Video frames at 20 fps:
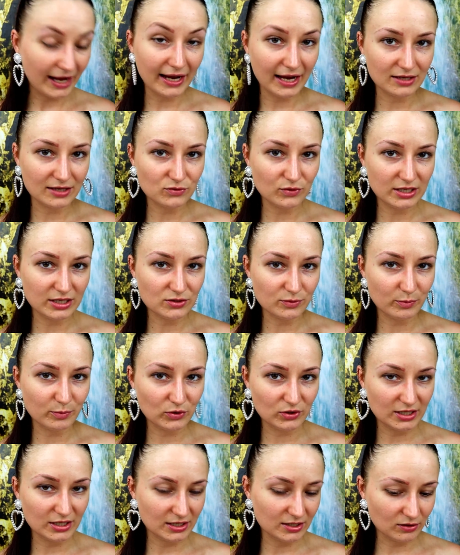can't wait to
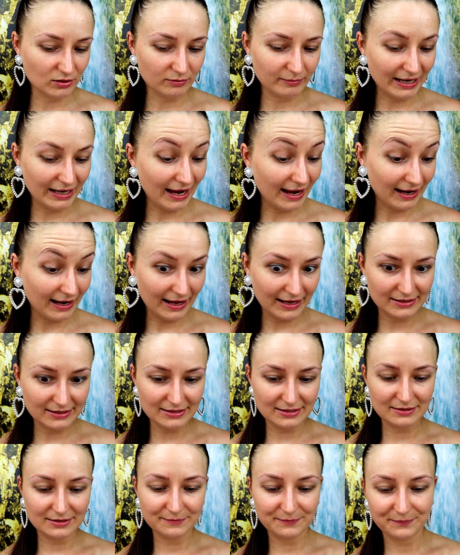put it on my
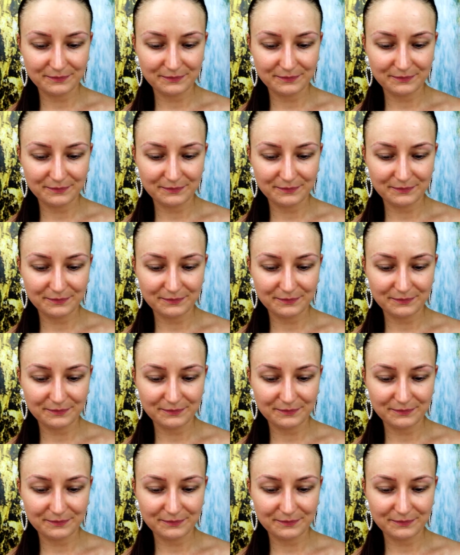eyelids.